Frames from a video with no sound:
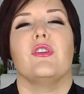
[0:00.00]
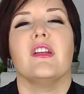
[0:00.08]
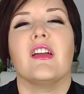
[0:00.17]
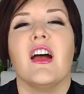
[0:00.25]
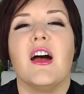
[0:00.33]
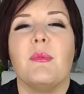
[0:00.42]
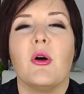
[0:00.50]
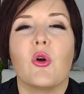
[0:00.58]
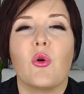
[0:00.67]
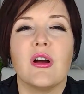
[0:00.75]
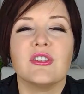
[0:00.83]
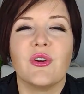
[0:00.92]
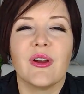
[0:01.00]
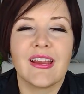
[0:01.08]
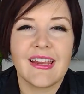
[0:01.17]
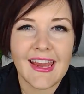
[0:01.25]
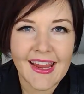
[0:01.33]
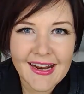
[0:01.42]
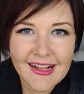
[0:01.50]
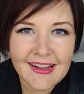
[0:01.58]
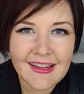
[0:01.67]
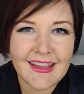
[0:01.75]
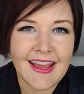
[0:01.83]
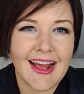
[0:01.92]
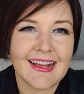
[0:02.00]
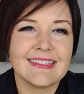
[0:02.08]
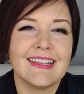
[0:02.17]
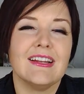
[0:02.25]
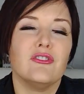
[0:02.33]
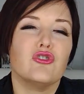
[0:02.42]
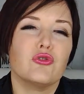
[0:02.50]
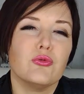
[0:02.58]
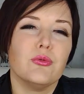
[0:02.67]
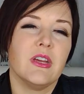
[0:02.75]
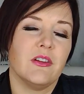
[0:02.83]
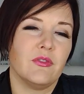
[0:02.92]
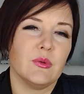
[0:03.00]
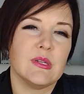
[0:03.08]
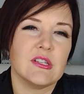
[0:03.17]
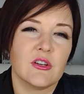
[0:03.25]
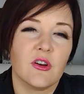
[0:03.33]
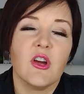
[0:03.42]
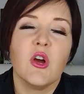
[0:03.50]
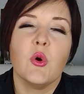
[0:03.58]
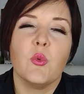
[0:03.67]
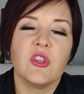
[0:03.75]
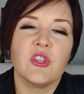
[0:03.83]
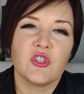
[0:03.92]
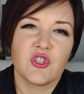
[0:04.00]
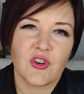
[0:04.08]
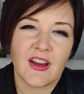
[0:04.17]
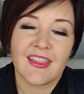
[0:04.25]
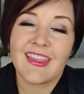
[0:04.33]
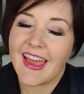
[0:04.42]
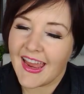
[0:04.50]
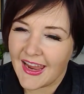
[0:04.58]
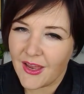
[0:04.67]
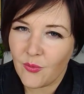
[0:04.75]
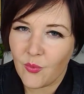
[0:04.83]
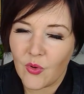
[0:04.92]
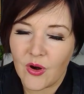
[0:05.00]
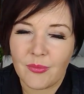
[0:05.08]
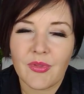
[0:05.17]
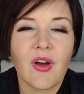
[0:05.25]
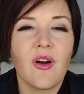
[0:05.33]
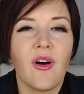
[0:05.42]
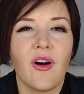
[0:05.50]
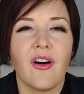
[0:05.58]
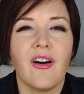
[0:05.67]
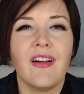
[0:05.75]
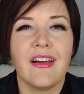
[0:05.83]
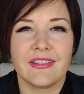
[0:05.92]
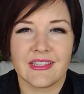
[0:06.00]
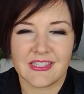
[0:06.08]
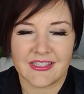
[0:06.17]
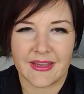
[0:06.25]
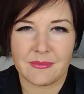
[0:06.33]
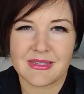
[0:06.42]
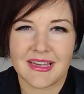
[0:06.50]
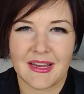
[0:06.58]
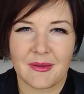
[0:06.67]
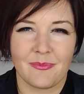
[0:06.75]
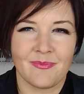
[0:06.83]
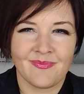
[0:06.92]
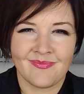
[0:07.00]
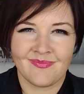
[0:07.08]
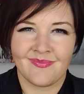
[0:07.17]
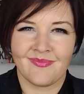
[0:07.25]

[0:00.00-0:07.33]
You're going to come across organically as a true influencer with strength and warmth all at the same time.